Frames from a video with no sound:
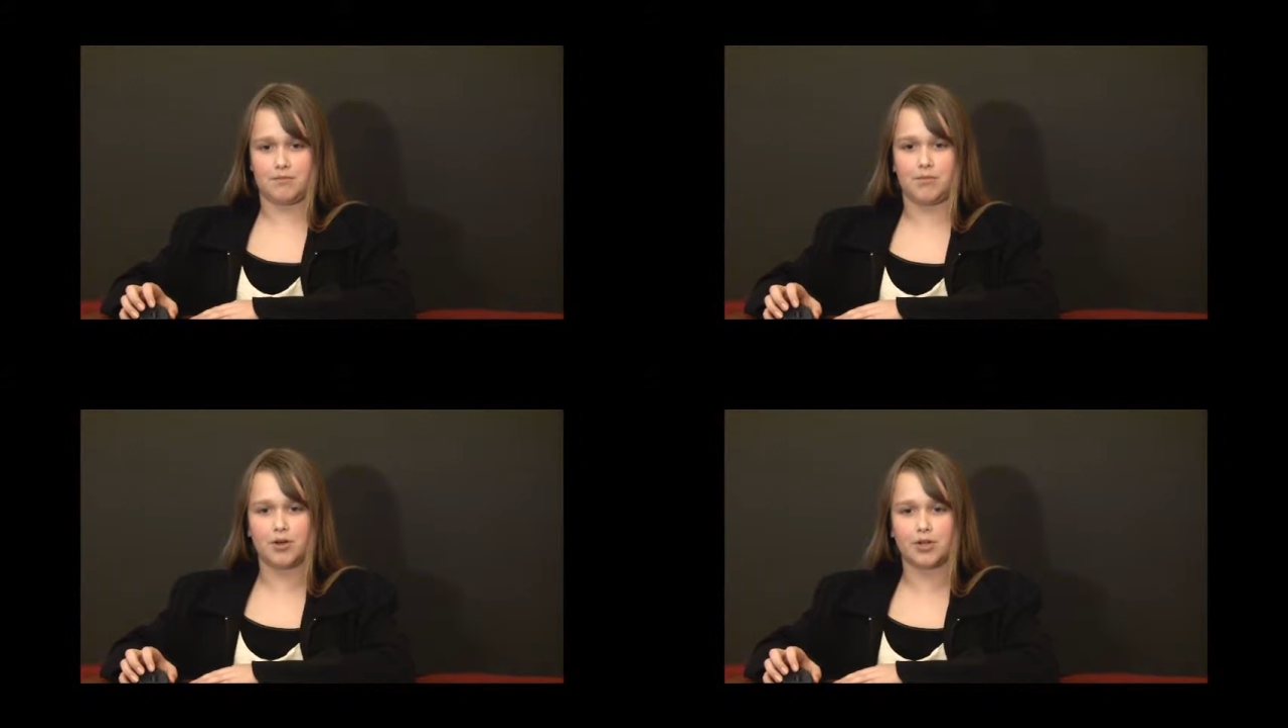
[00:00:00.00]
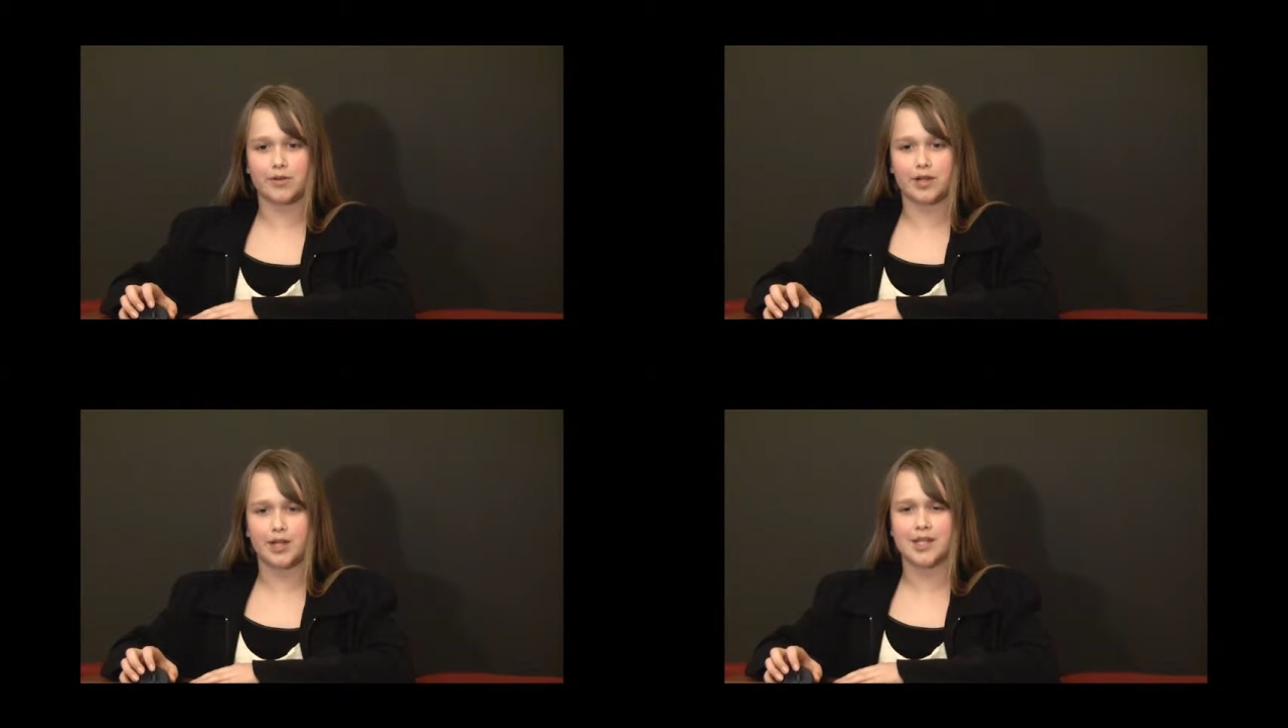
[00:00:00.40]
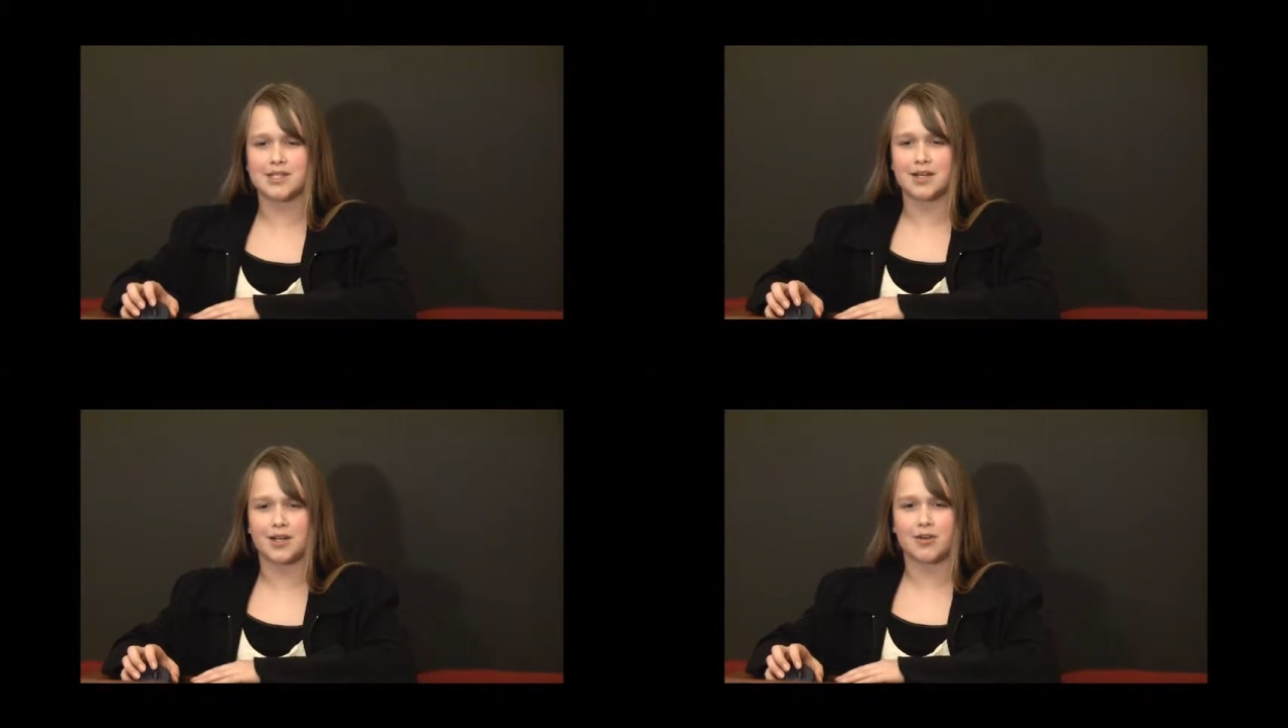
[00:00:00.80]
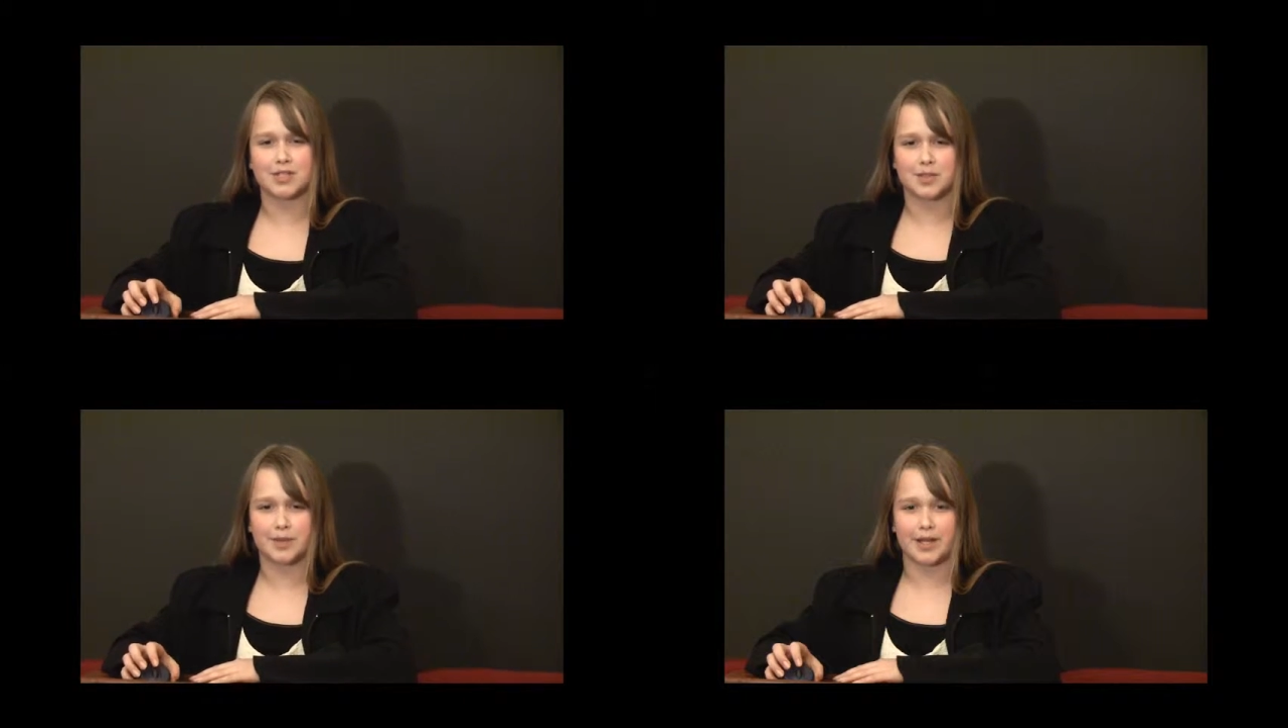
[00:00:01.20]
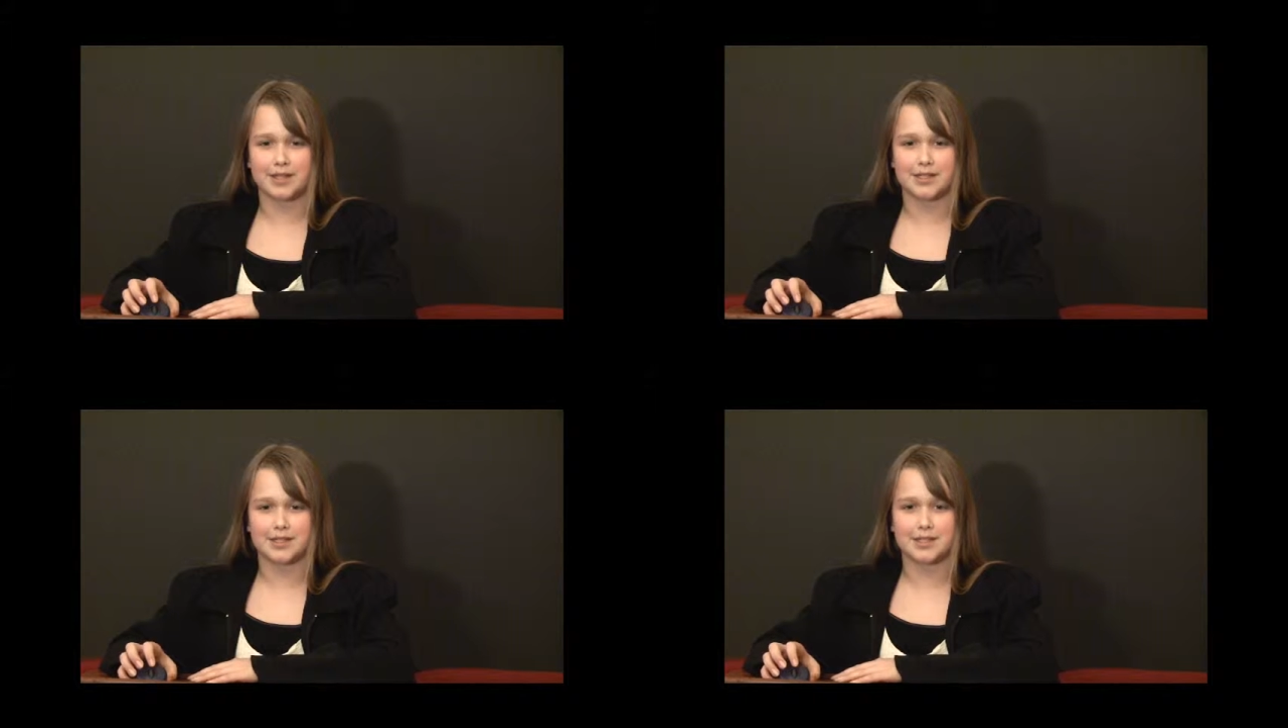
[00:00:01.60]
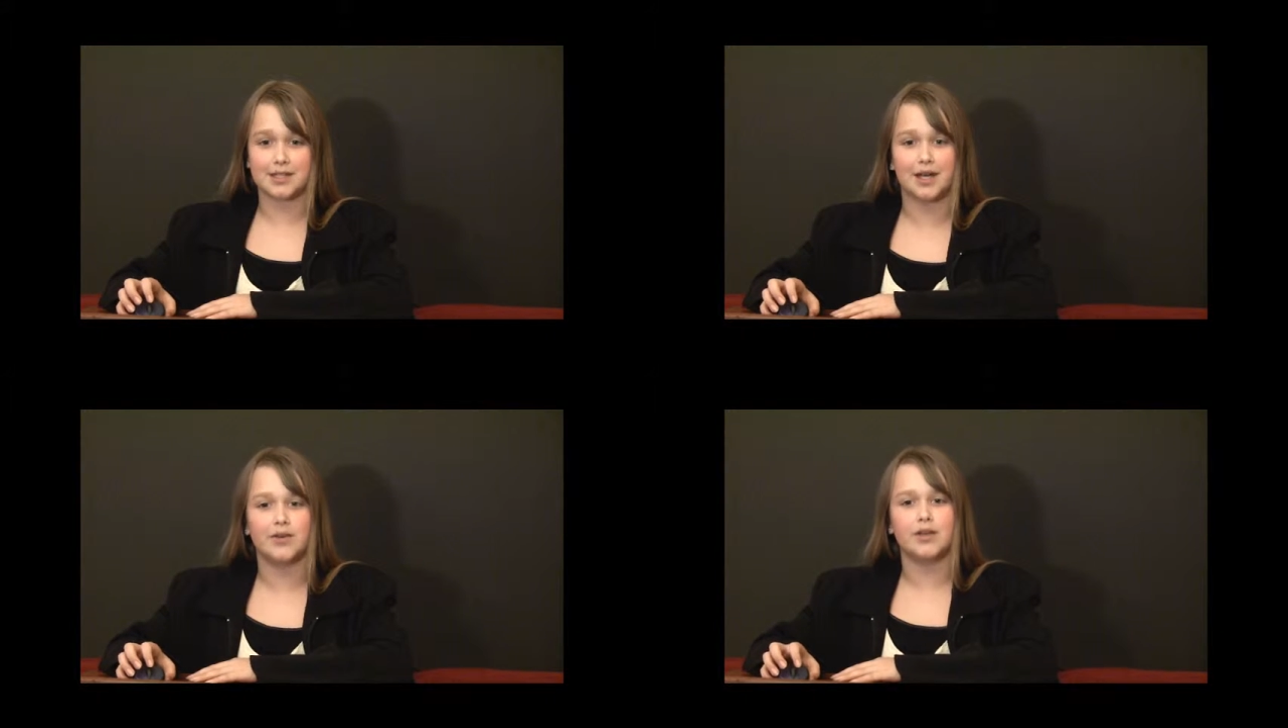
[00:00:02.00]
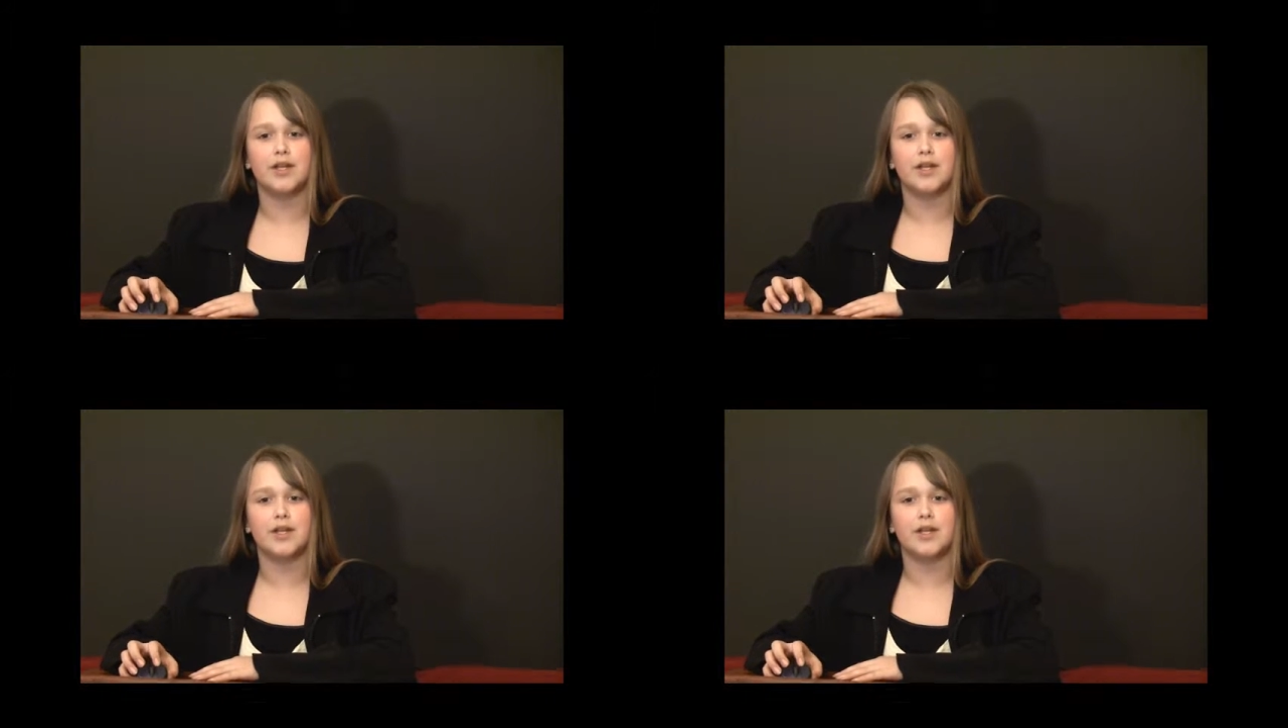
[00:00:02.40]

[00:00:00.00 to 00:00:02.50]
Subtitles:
Mercury is the closest planet to the sun.